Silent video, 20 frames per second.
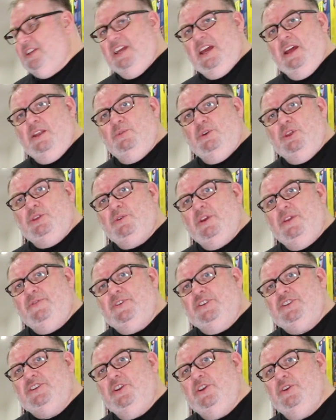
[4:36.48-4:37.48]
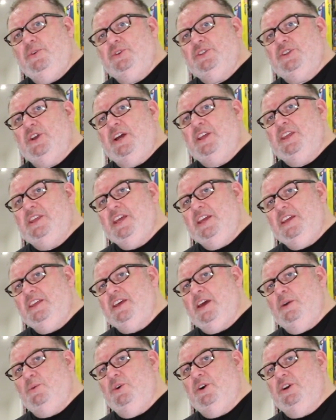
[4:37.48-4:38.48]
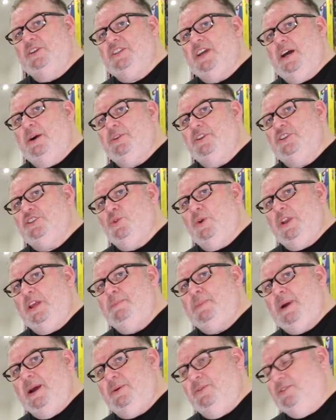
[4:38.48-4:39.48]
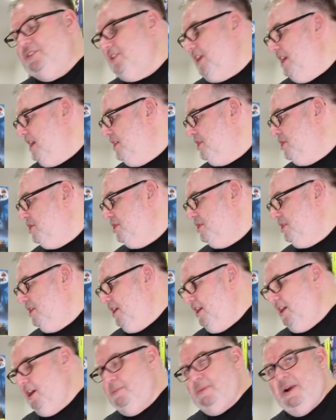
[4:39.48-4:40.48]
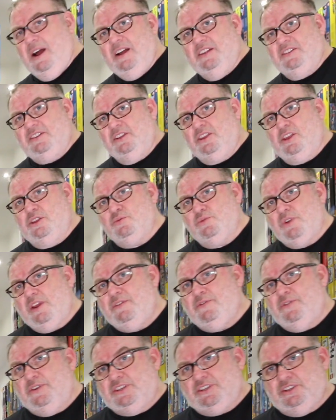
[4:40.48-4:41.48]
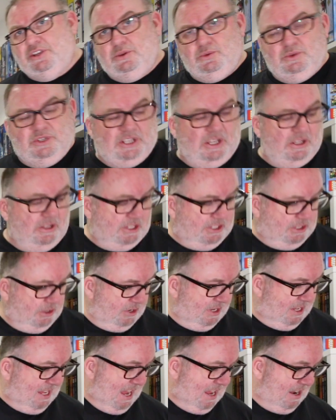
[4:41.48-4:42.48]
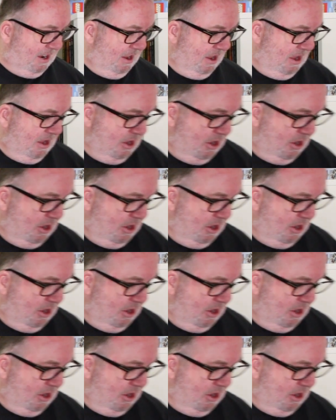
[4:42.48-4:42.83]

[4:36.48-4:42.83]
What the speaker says: again were 3 for 2, so I think they worked out at £20 each as a 3 for 2 deal. So again,